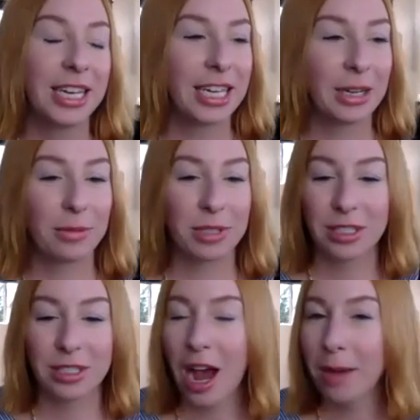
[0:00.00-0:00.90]
it was a
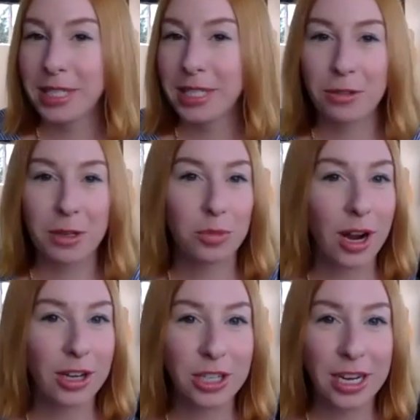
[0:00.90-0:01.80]
top secret
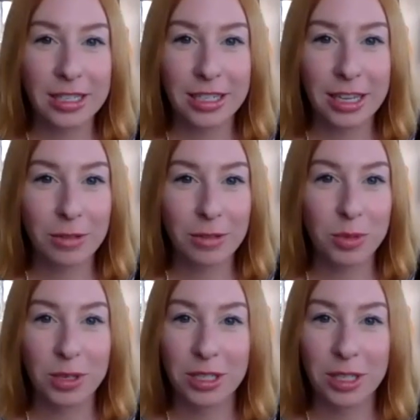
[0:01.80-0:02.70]
project that was put
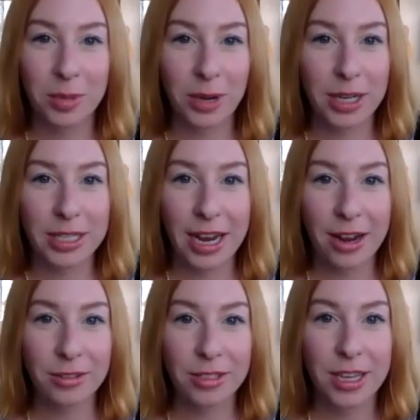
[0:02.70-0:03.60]
into the
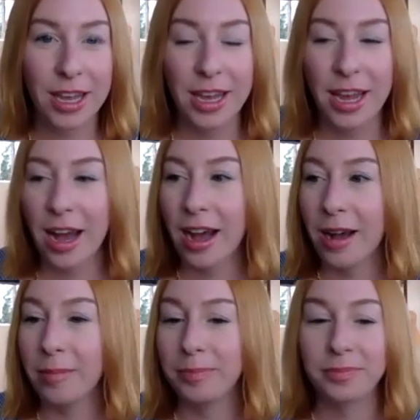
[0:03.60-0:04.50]
breakdowns.
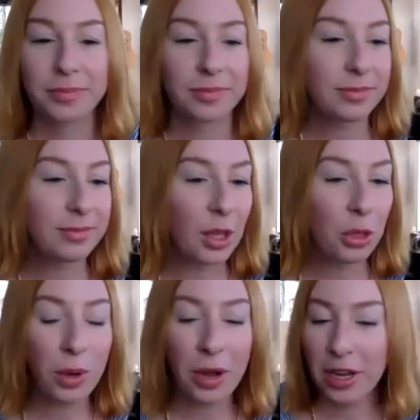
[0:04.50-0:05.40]
Um,
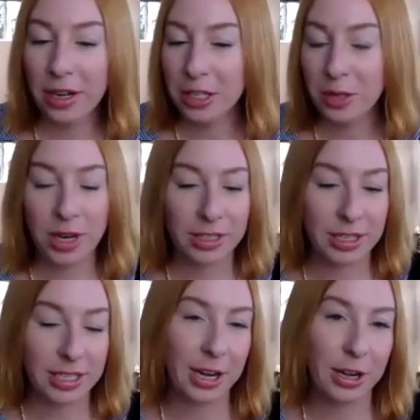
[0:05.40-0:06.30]
throughout the audition process,
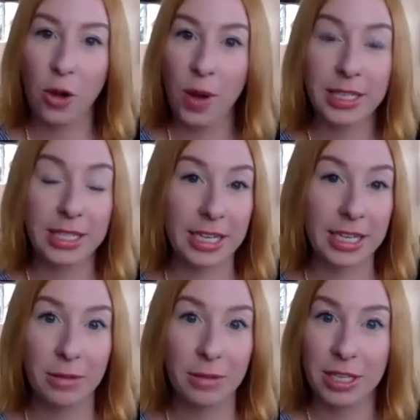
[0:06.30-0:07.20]
I had no idea that
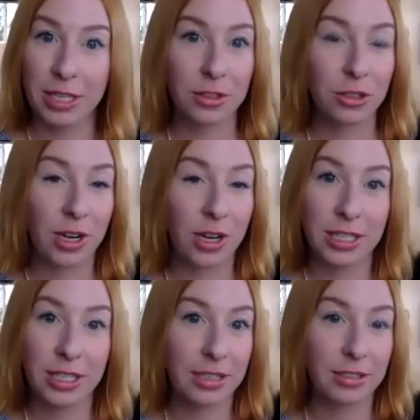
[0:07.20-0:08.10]
it was even
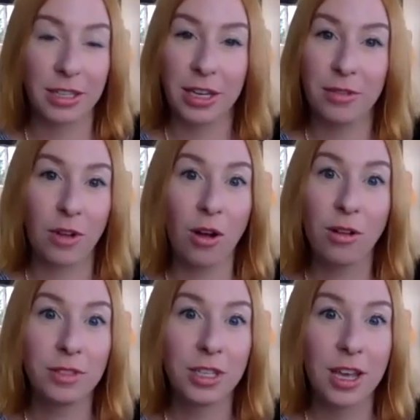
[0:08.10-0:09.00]
Streisand involved,